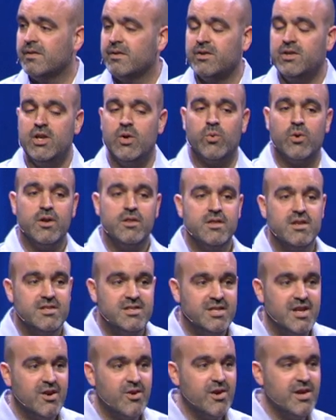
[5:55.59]
You know, we're in this
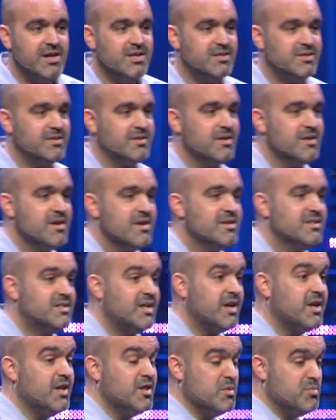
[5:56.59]
series
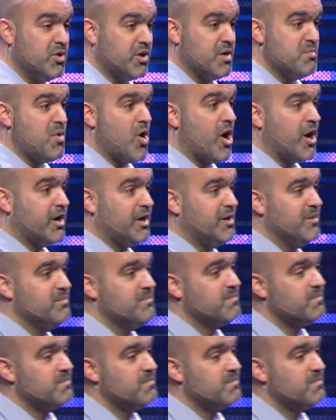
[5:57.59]
studying the book of Mark.